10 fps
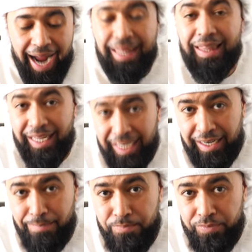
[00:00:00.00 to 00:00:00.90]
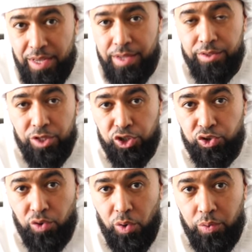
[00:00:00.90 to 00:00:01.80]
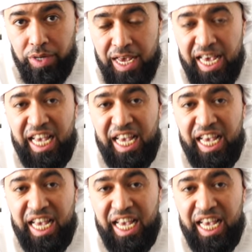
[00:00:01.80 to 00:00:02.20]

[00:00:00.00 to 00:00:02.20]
I think this drone